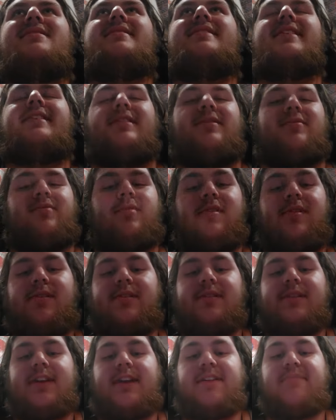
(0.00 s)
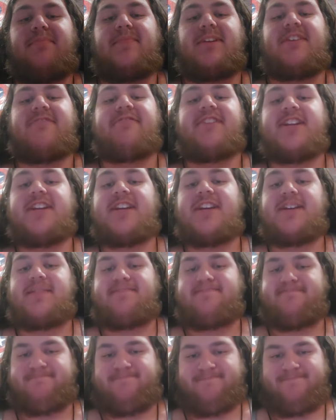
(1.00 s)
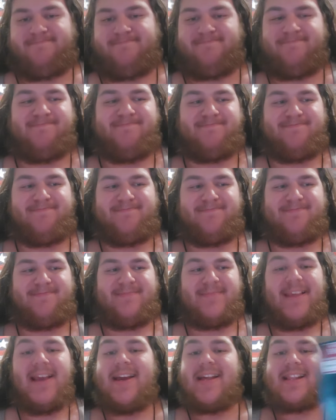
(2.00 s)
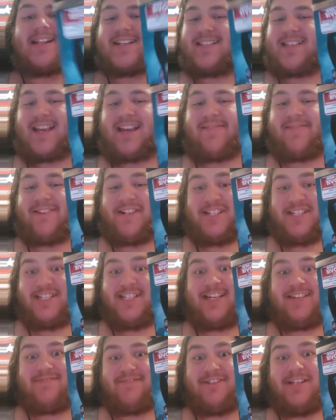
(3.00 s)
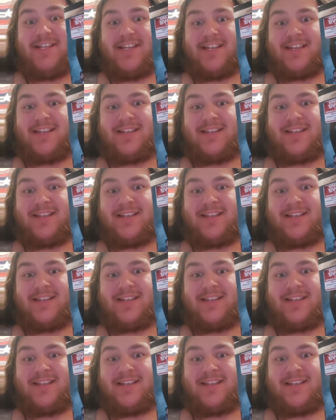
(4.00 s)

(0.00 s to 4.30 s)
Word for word: Got the wrong damn DVD. That's not even the DVD.